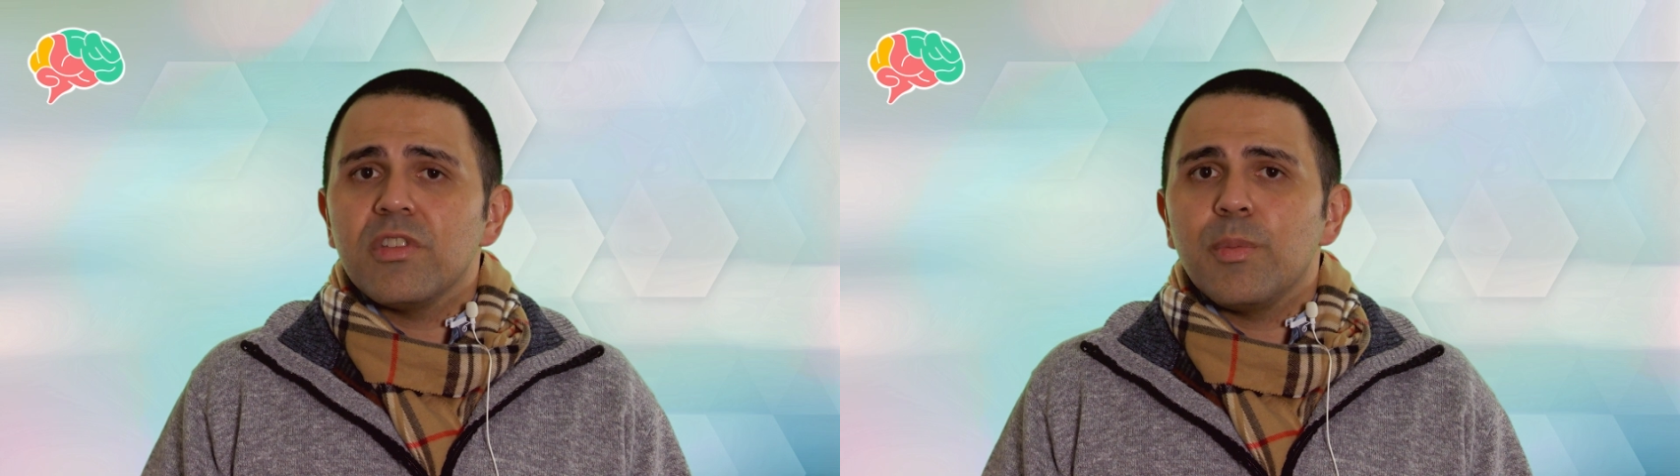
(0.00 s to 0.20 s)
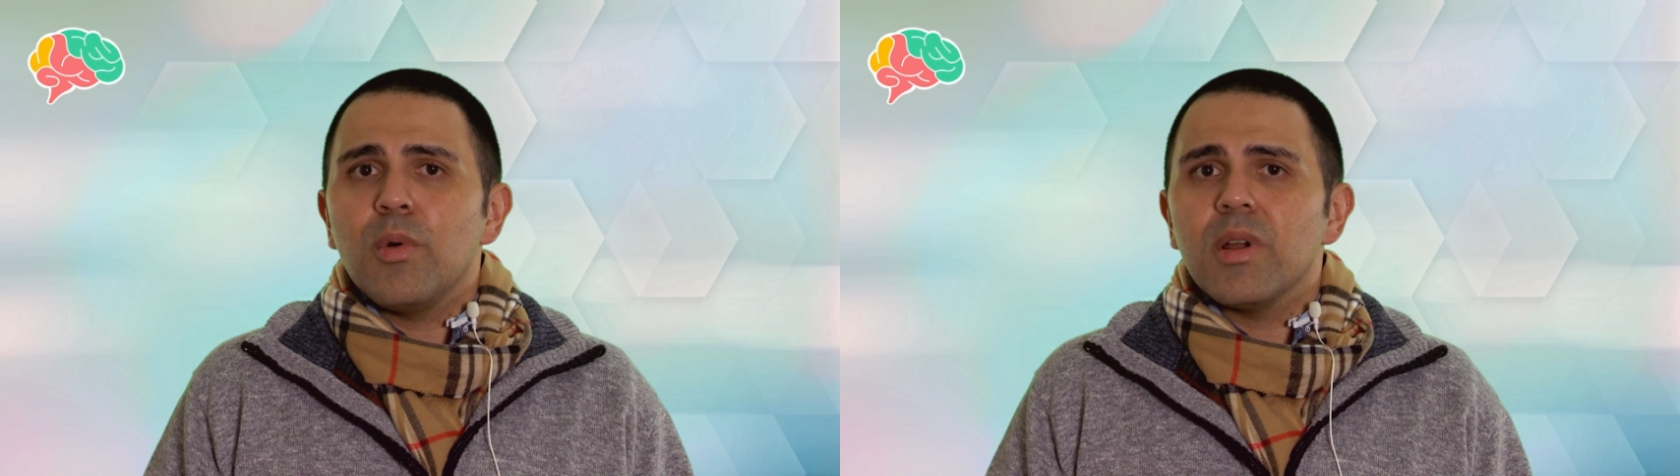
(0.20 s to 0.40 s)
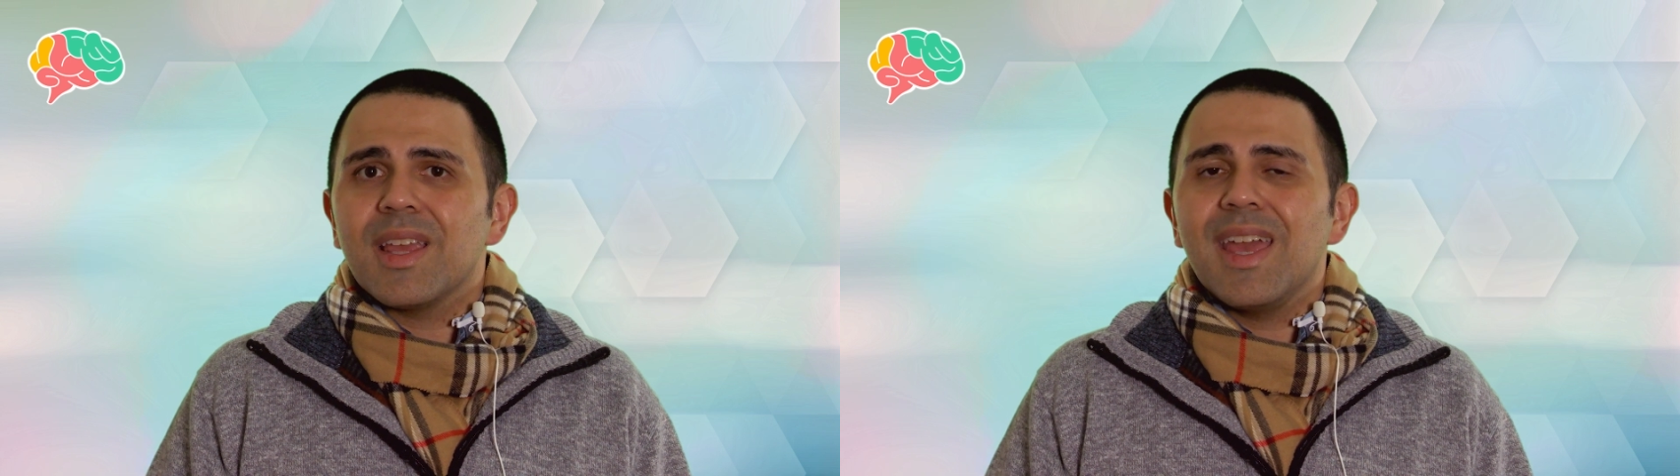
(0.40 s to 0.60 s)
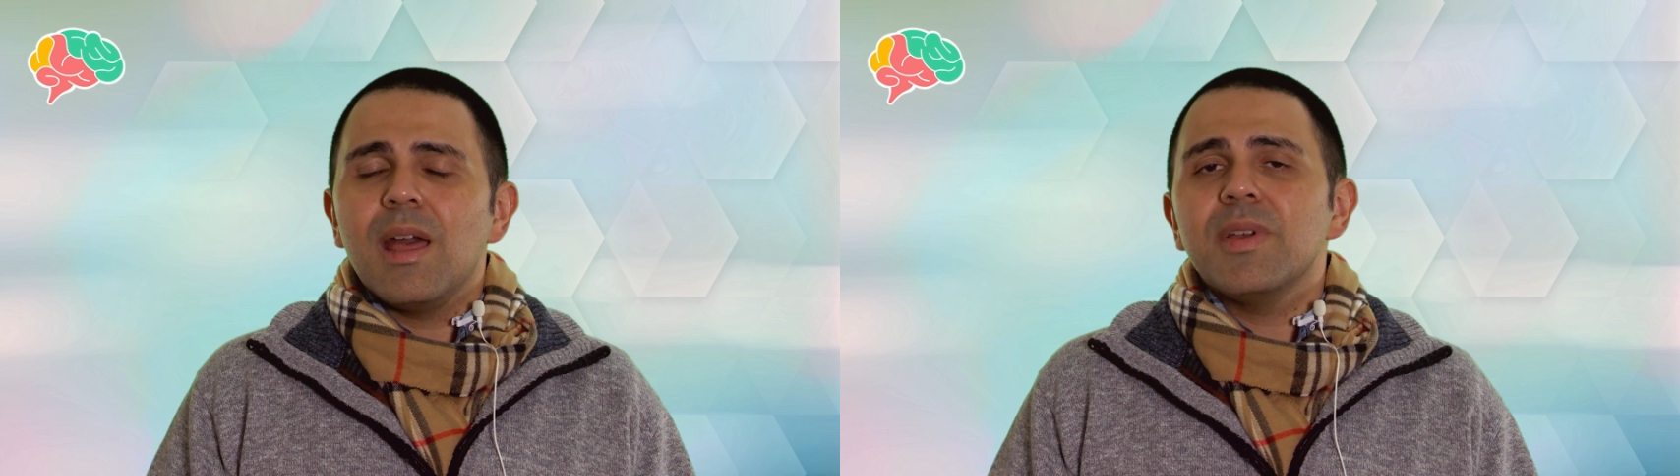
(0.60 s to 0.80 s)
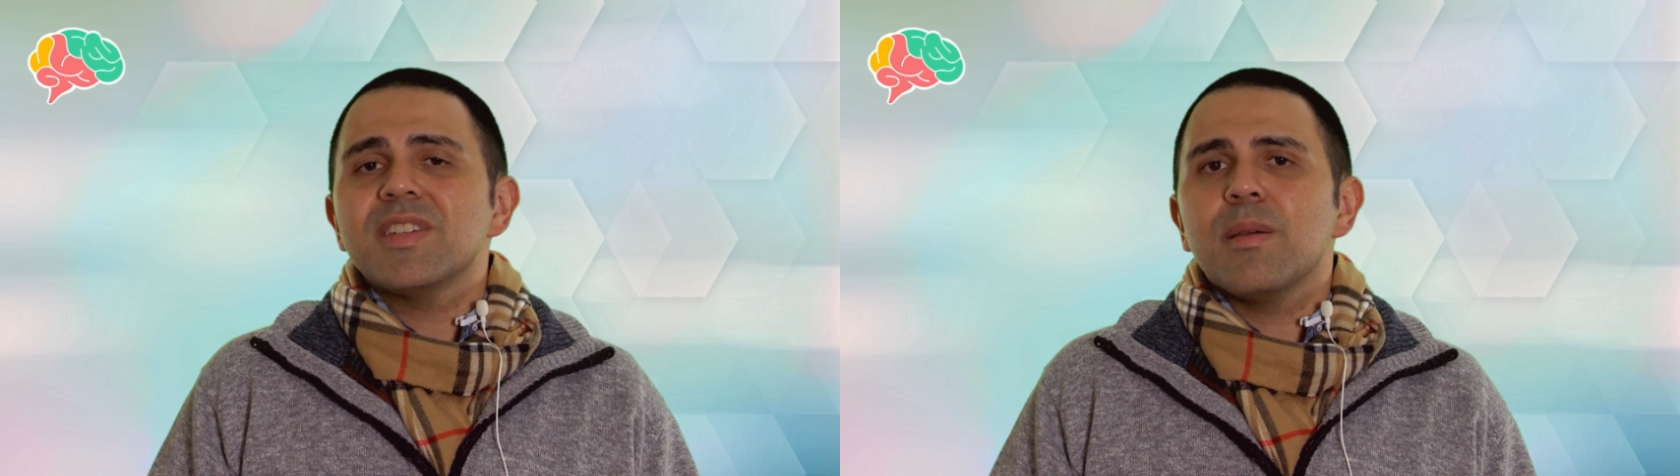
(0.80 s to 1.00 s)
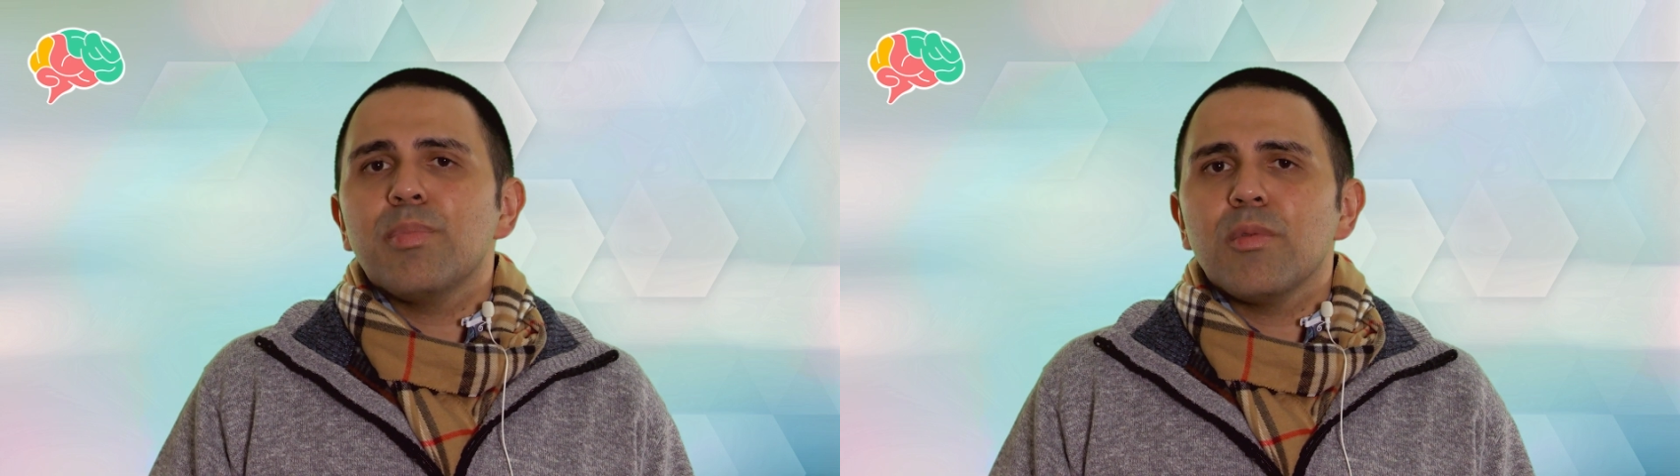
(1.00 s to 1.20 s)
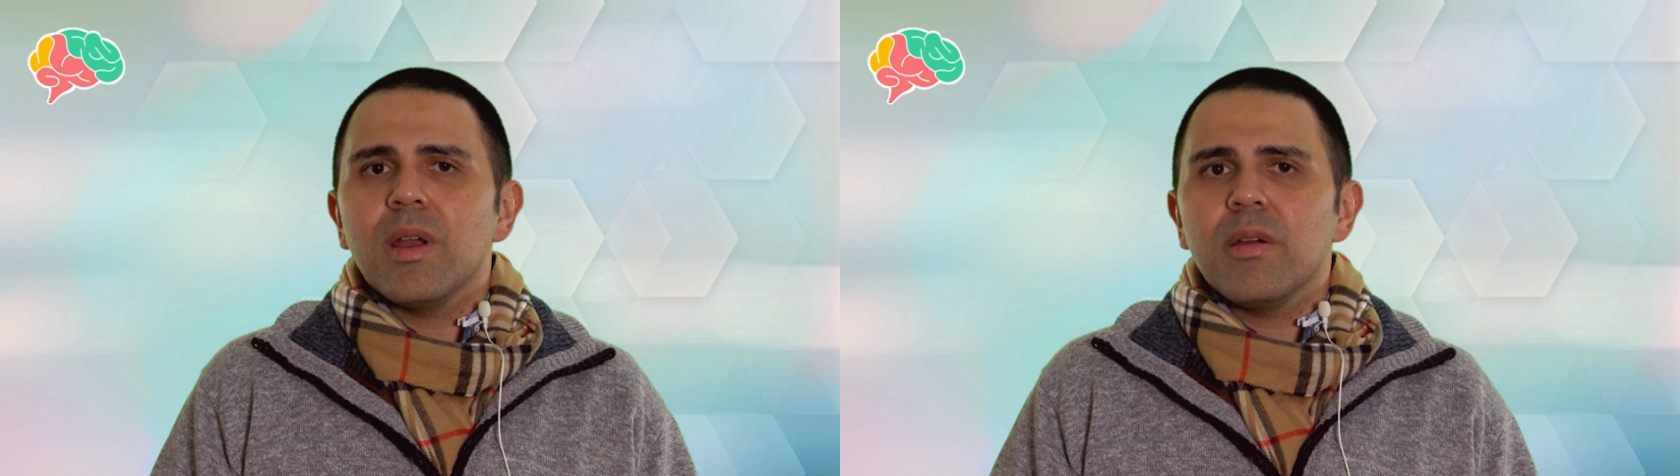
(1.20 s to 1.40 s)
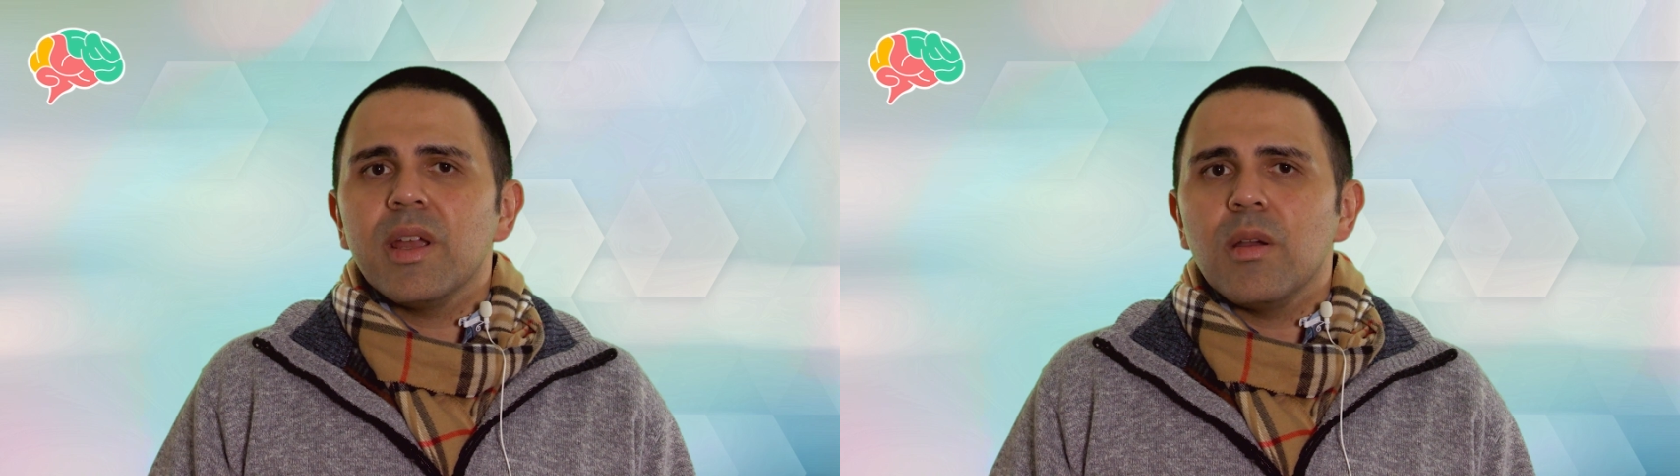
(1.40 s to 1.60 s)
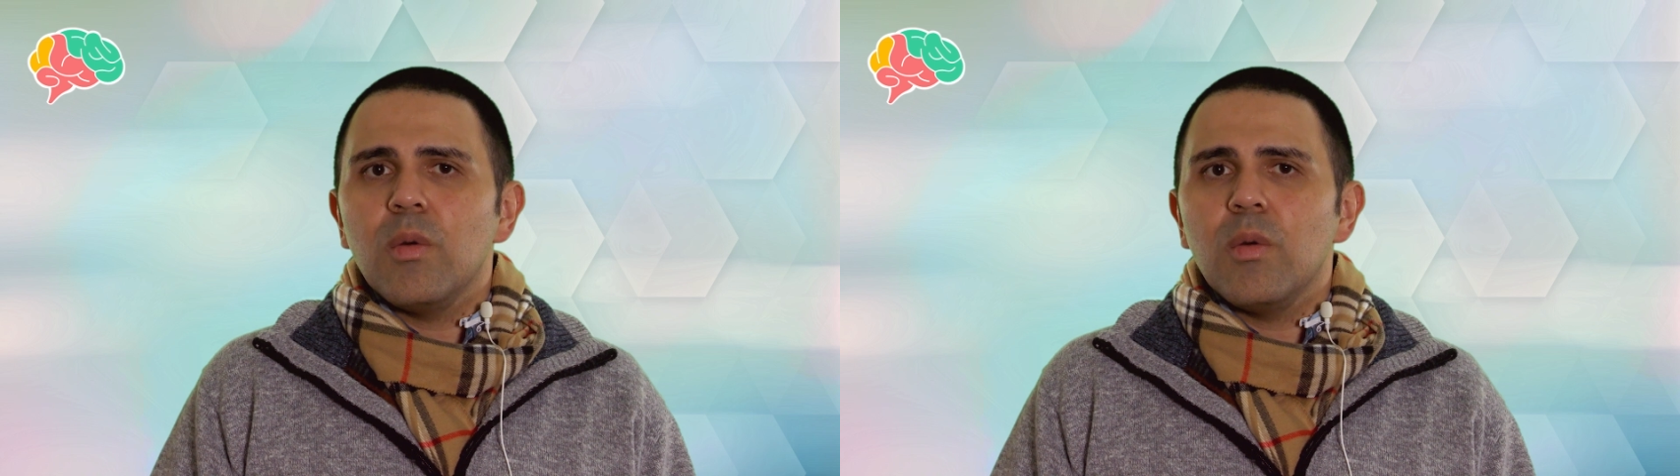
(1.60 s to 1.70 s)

support can be temporary